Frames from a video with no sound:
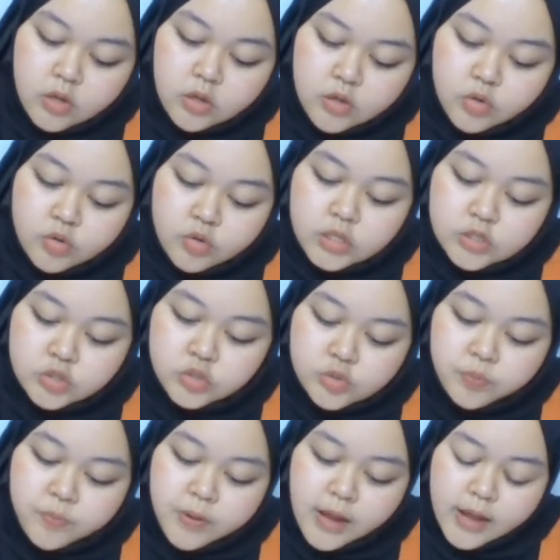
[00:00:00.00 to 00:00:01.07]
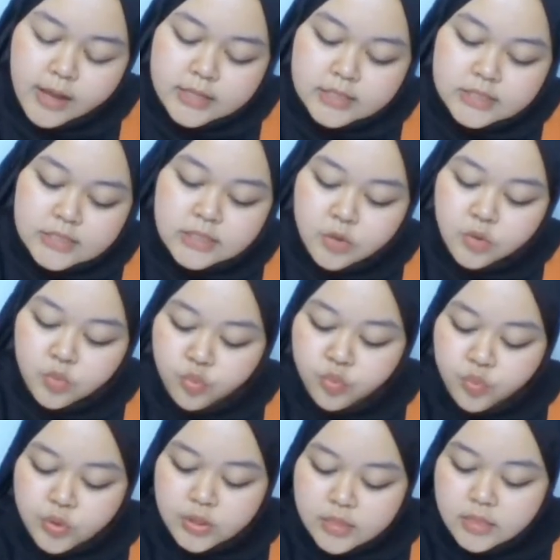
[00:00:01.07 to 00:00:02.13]
you need to plus
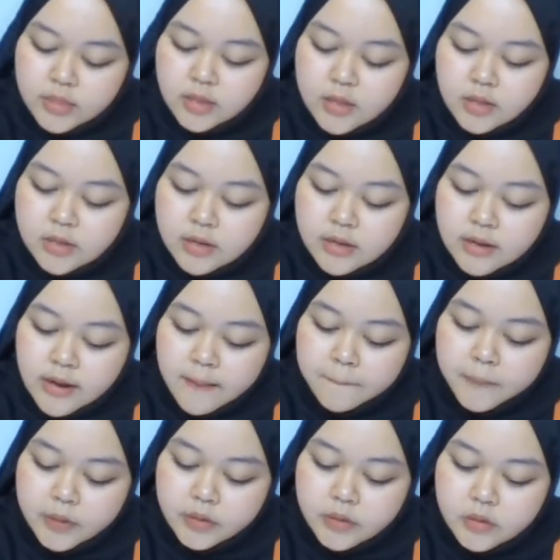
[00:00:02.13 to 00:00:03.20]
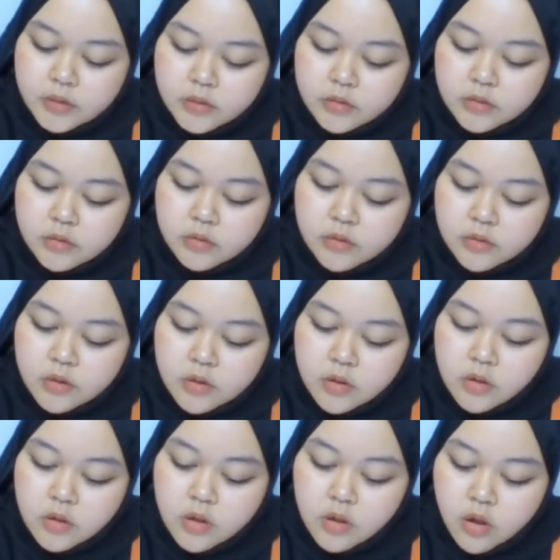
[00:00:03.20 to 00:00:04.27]
with the number
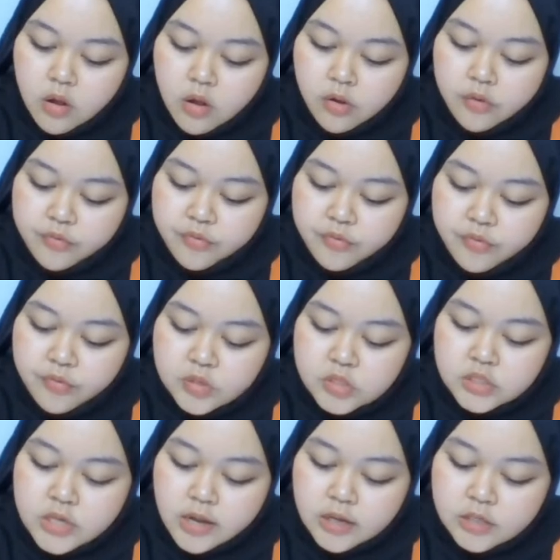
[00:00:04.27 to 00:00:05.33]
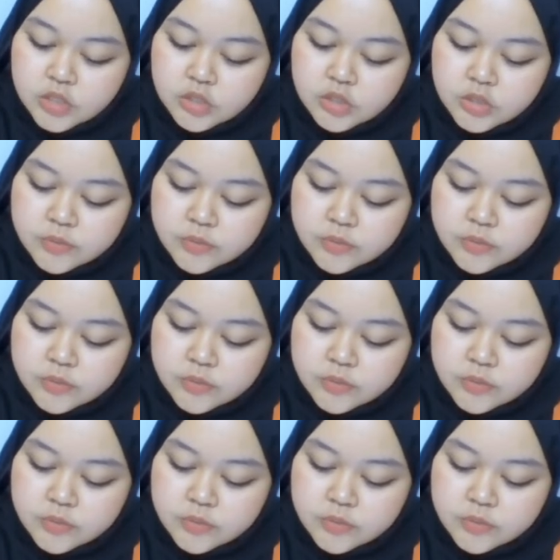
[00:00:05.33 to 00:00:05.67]
of charge.